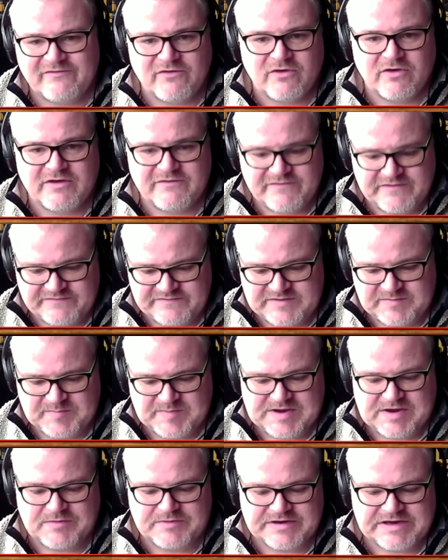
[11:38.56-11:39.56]
40 50
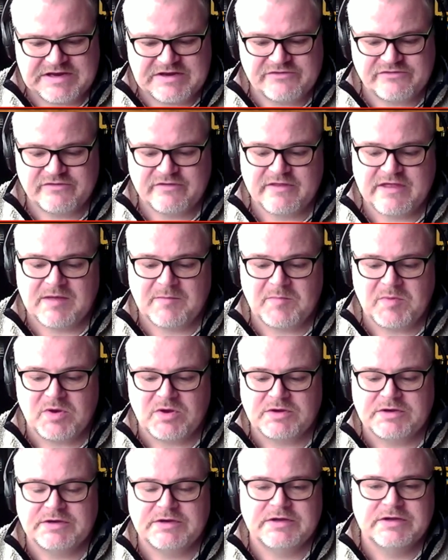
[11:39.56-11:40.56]
pound each at that
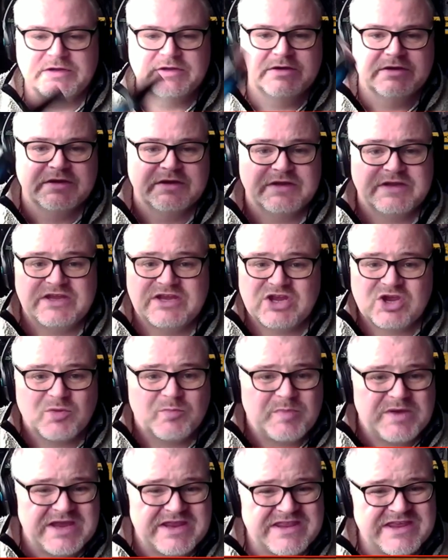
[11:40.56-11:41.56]
point you
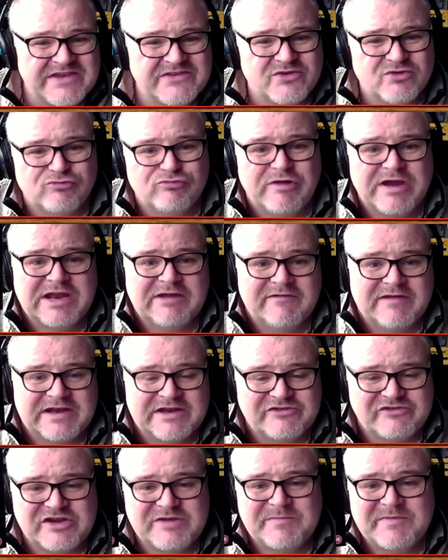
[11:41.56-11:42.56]
could pick these up really
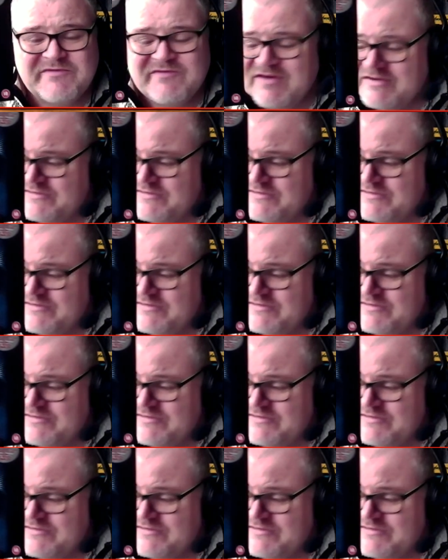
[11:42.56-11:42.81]
really cheap in